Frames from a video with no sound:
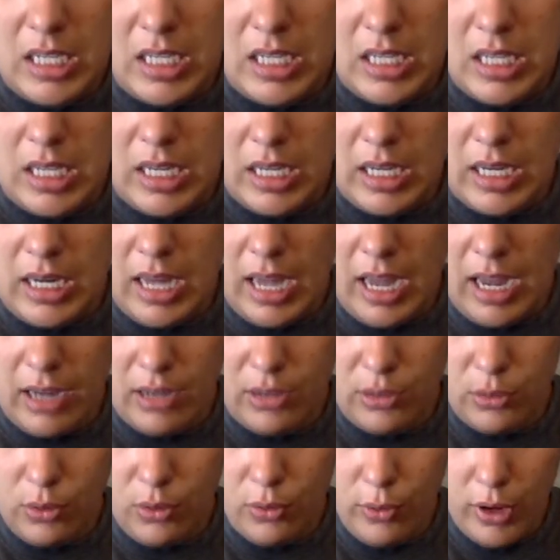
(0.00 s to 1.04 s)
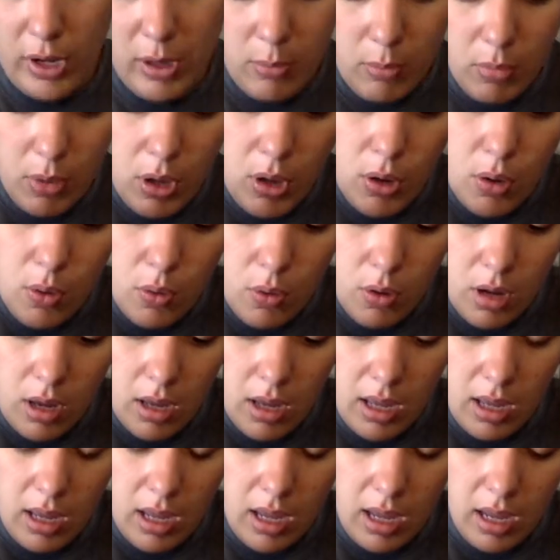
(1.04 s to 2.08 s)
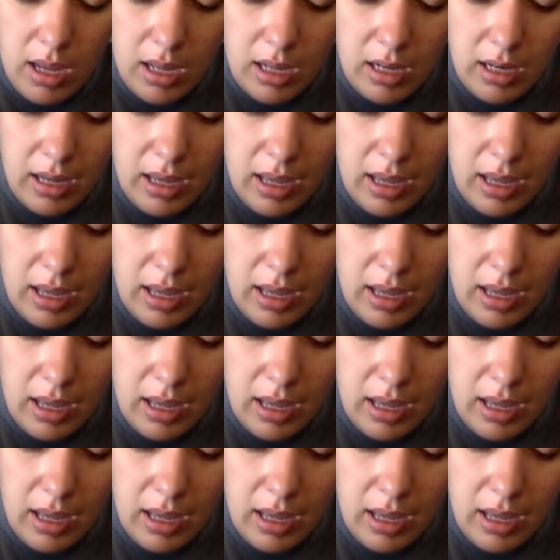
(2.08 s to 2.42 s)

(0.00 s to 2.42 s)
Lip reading: like an actual rainbow and